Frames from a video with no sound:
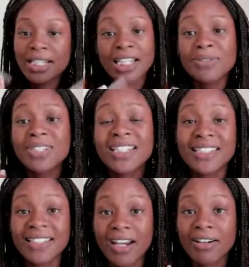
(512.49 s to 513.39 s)
That's what they
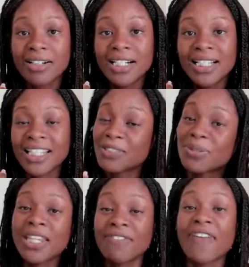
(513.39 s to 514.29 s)
desire. That's
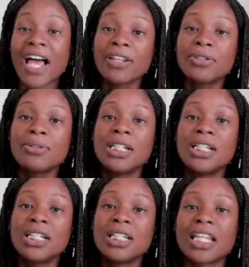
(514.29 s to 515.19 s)
what they value.
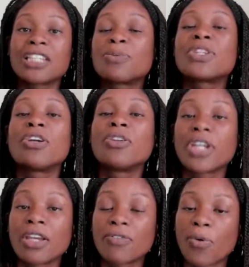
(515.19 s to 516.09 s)
That's what they're
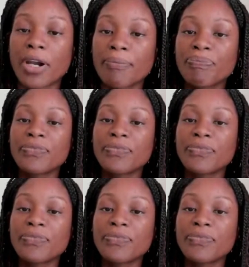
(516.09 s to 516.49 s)
looking for.